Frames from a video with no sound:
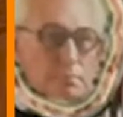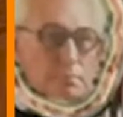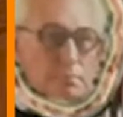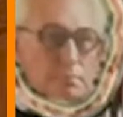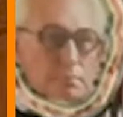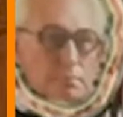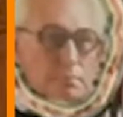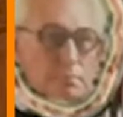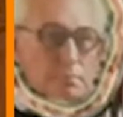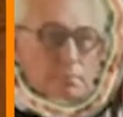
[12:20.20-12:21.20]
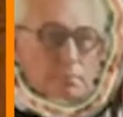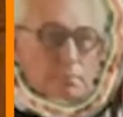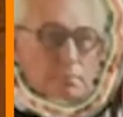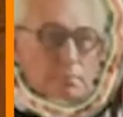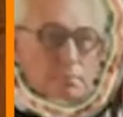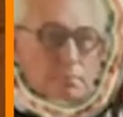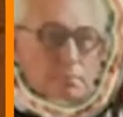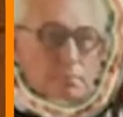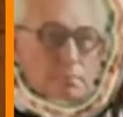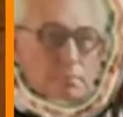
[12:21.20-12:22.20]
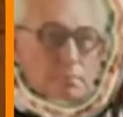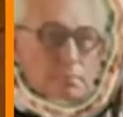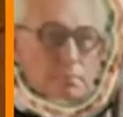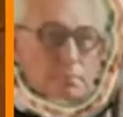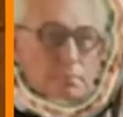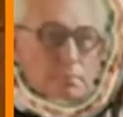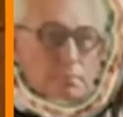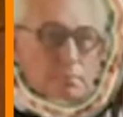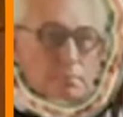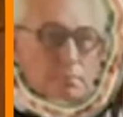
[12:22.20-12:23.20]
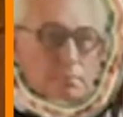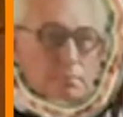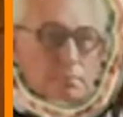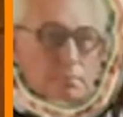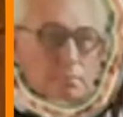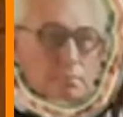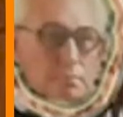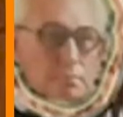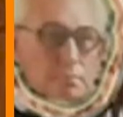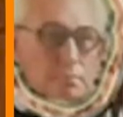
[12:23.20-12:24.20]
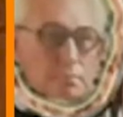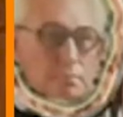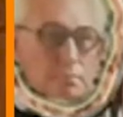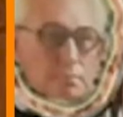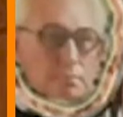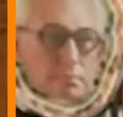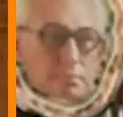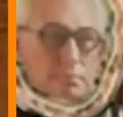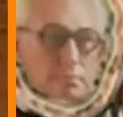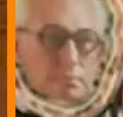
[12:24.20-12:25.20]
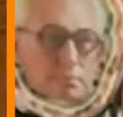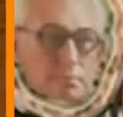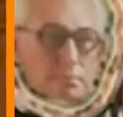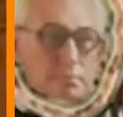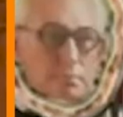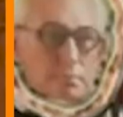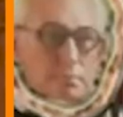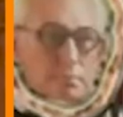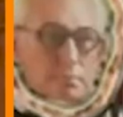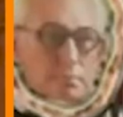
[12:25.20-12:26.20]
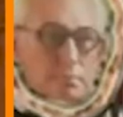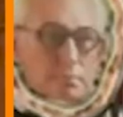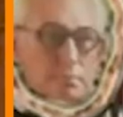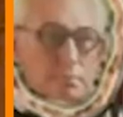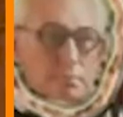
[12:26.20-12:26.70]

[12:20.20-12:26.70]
(silent)